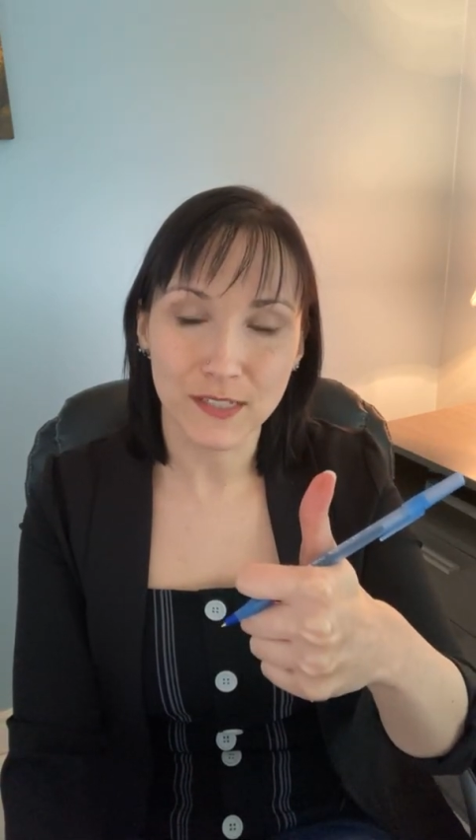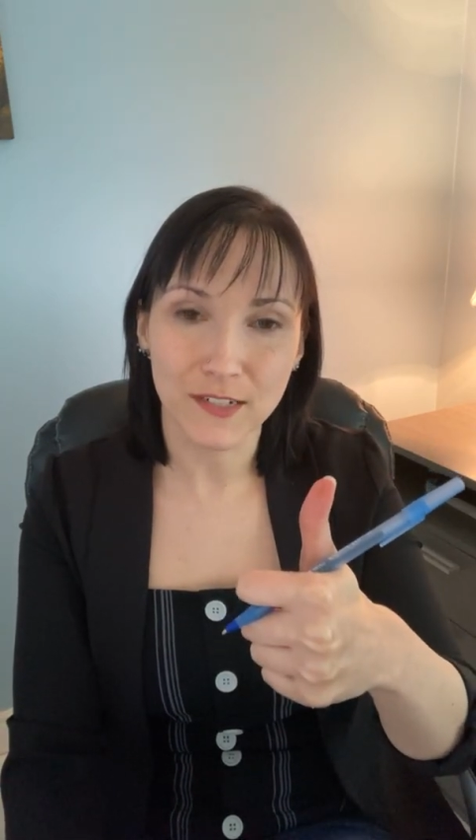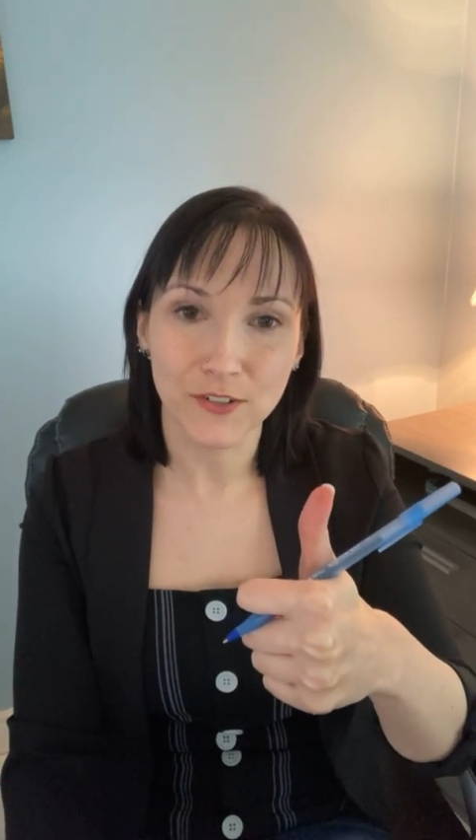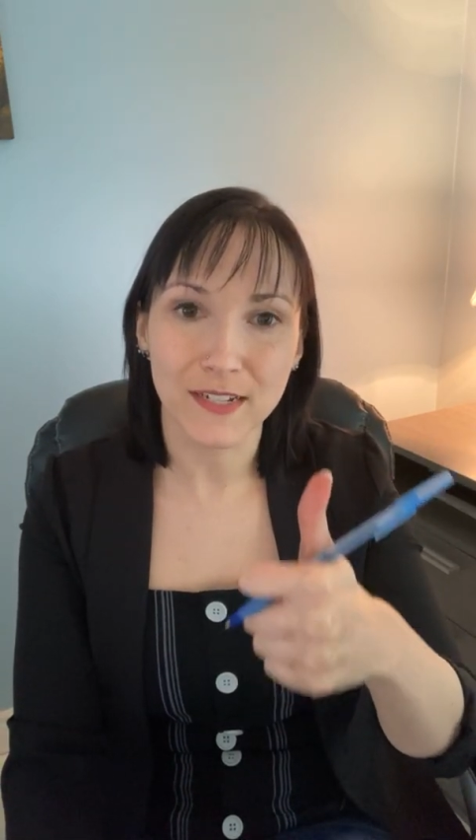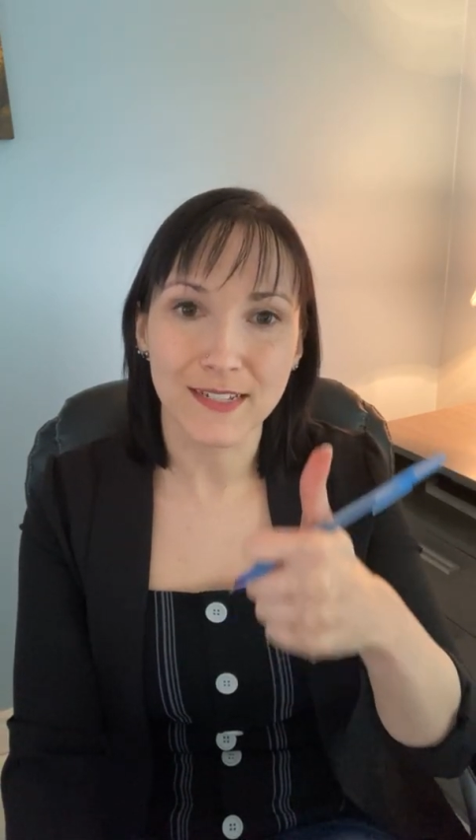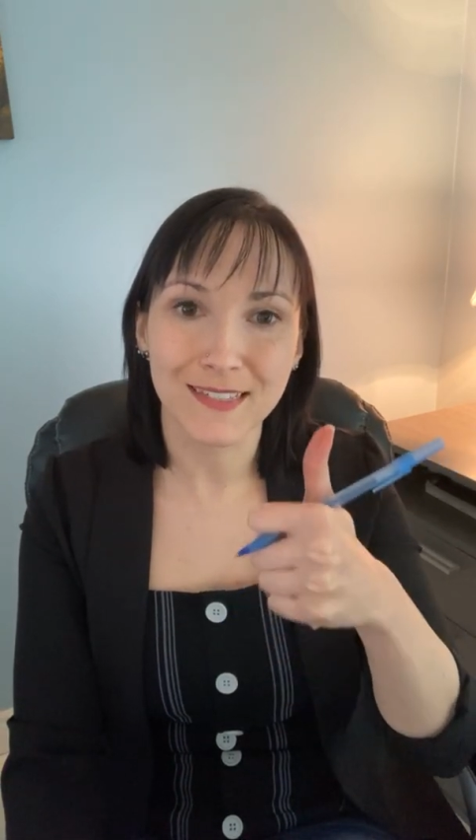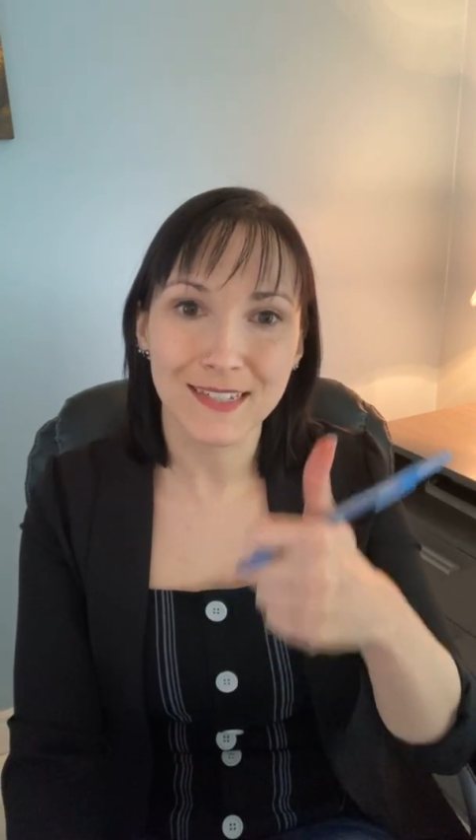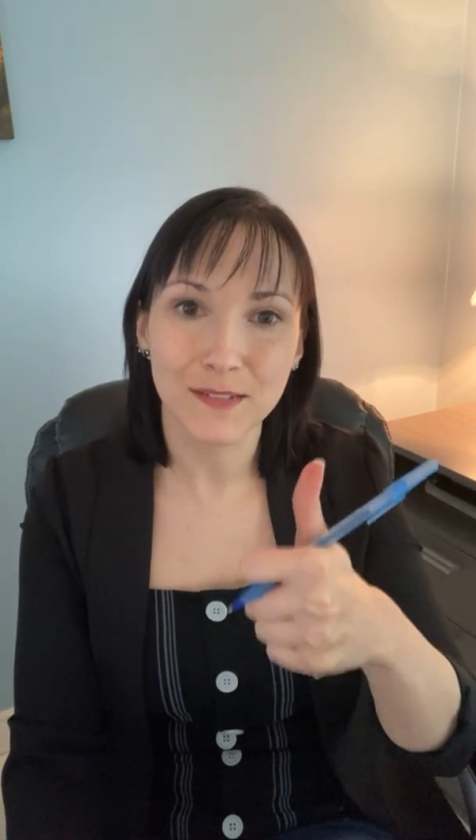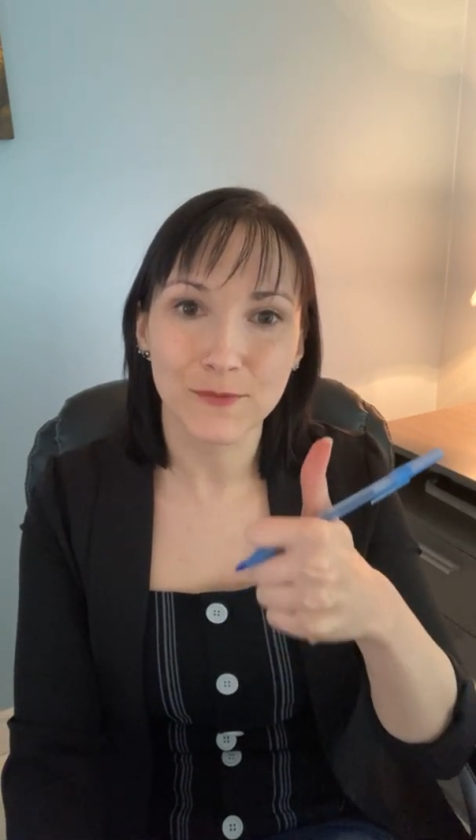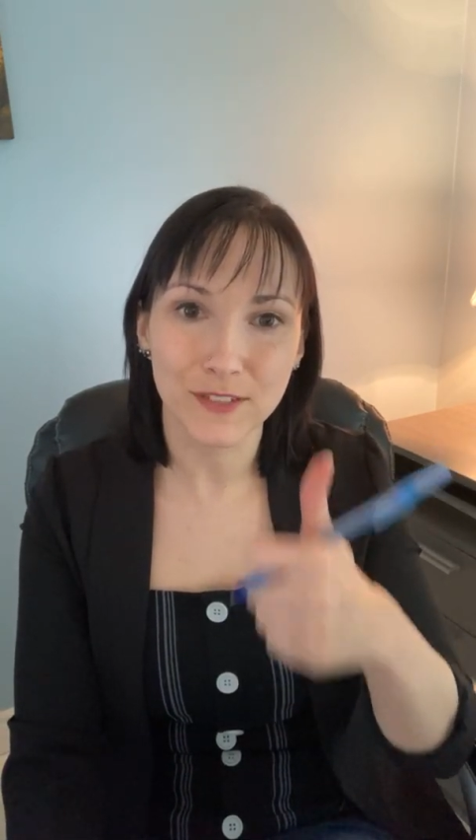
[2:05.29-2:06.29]
here is
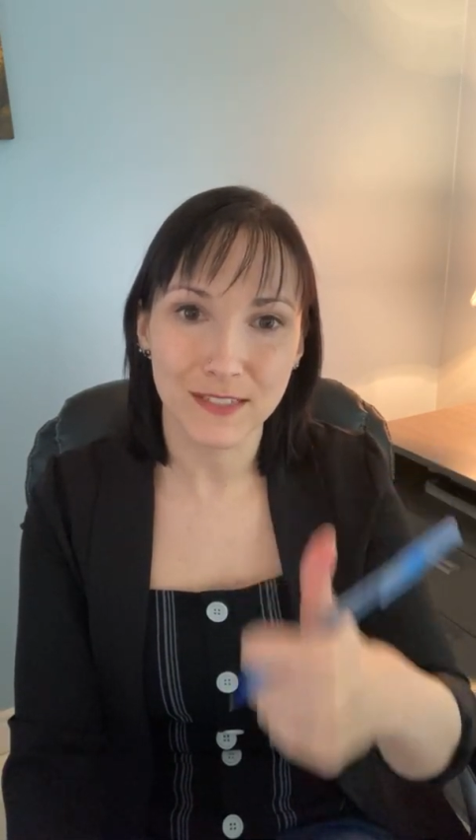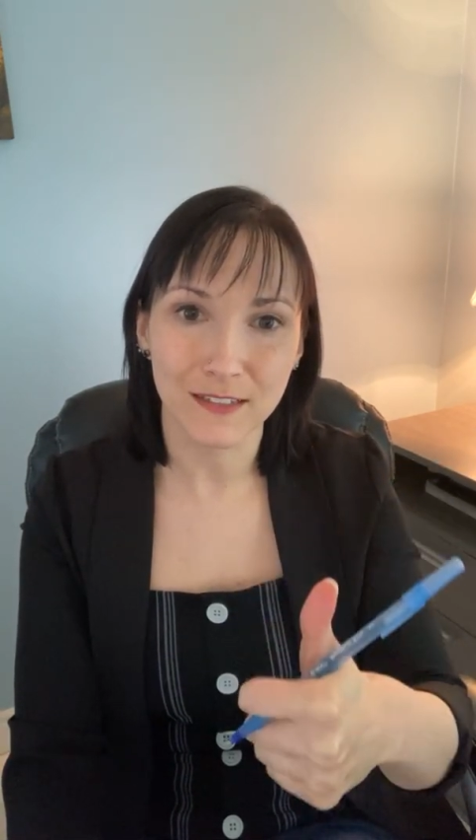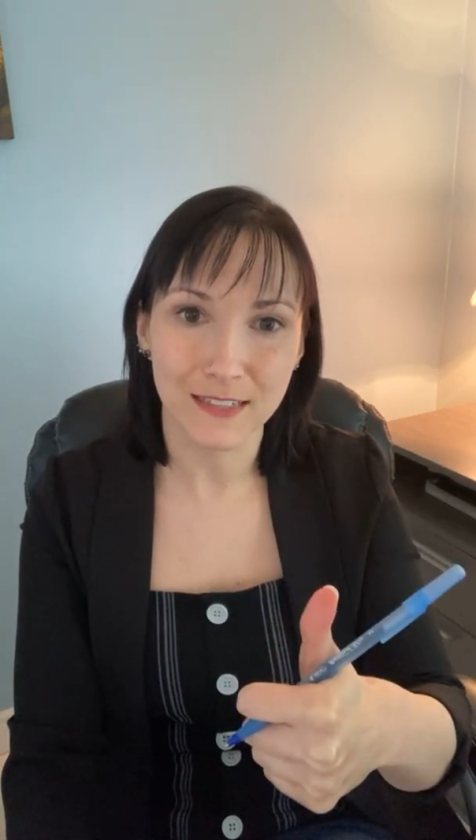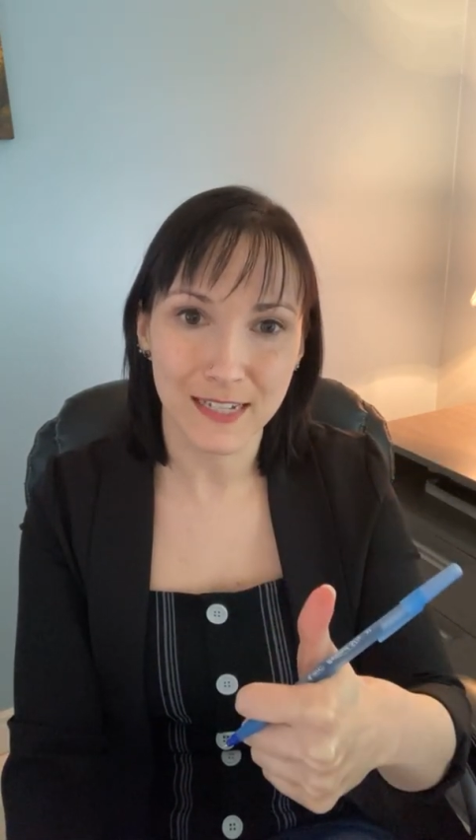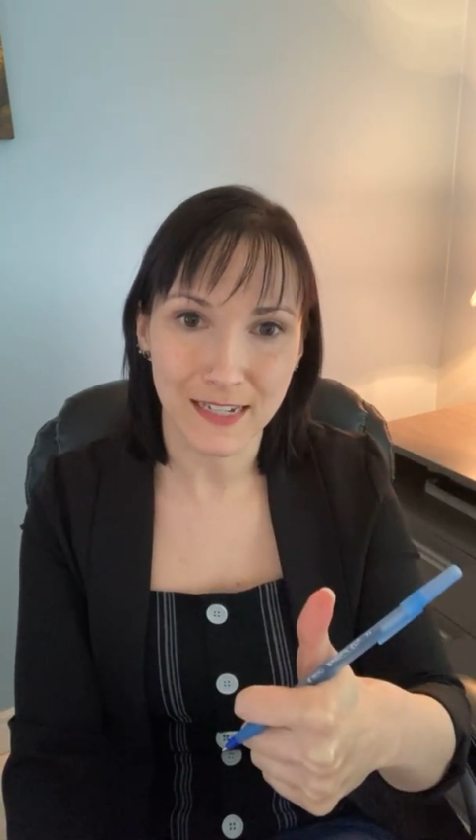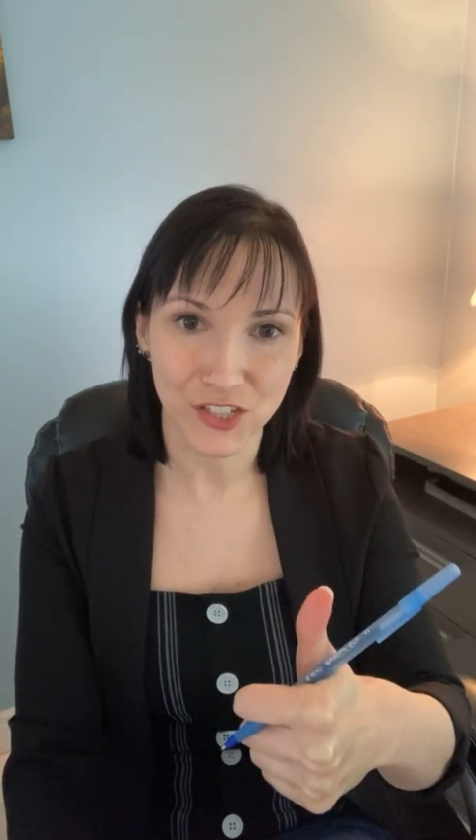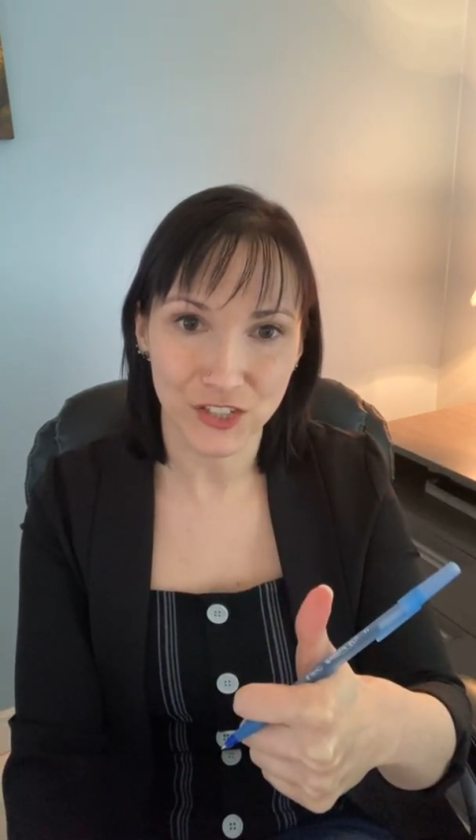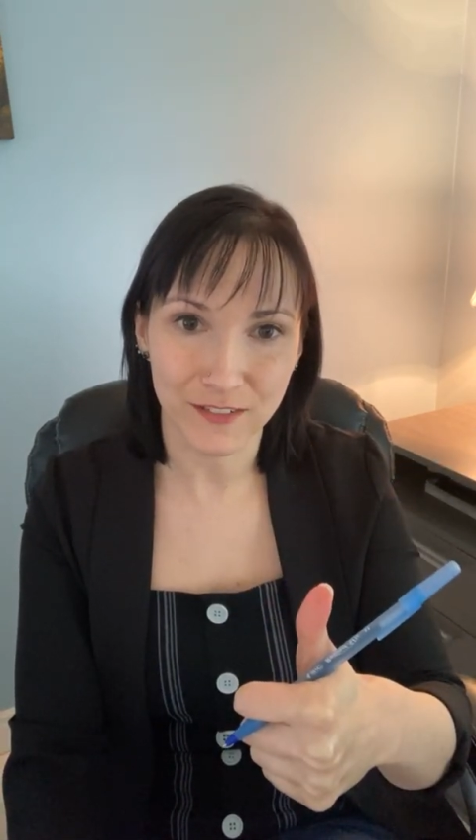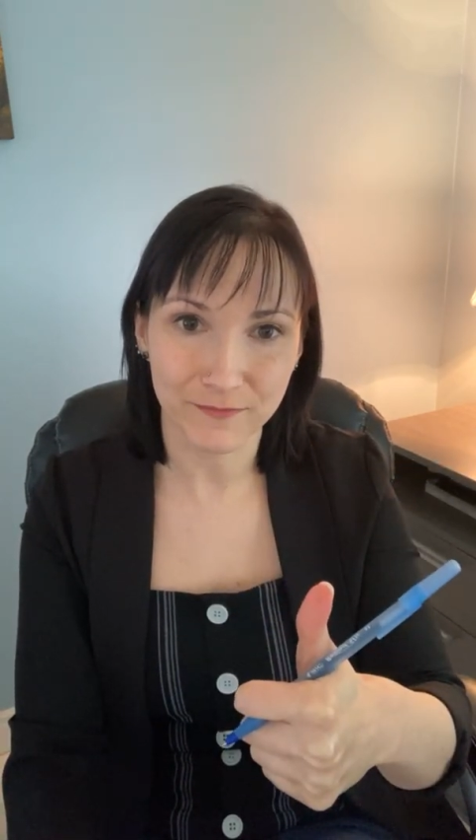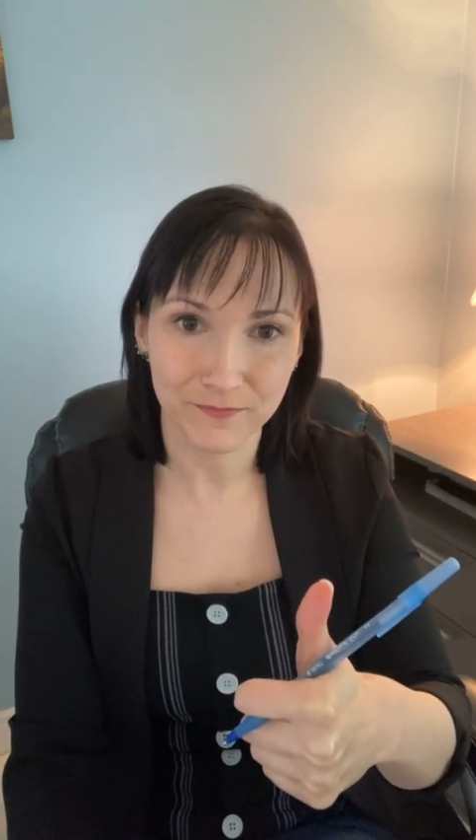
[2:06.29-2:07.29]
team facilitation.